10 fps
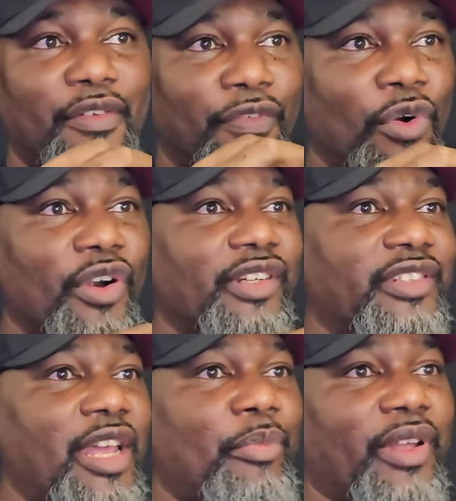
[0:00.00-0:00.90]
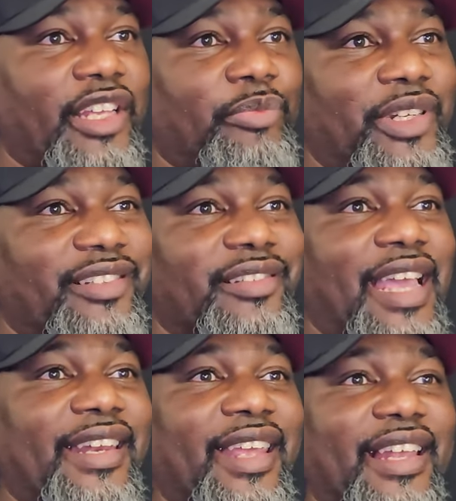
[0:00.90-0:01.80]
for example, has been
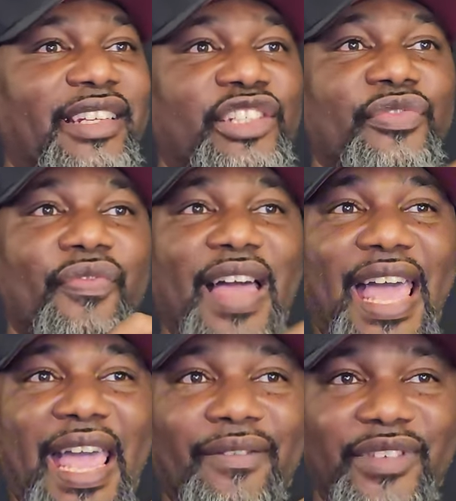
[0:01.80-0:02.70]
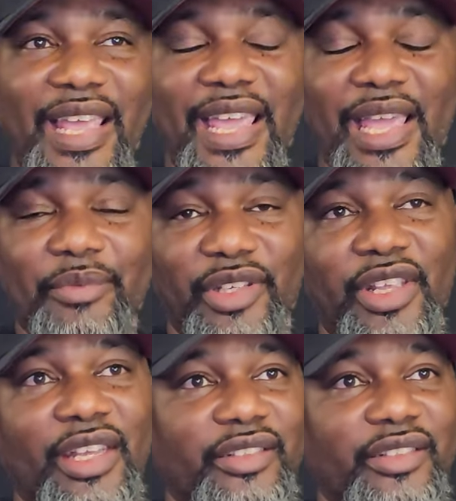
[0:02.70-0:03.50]
cited at least 5 times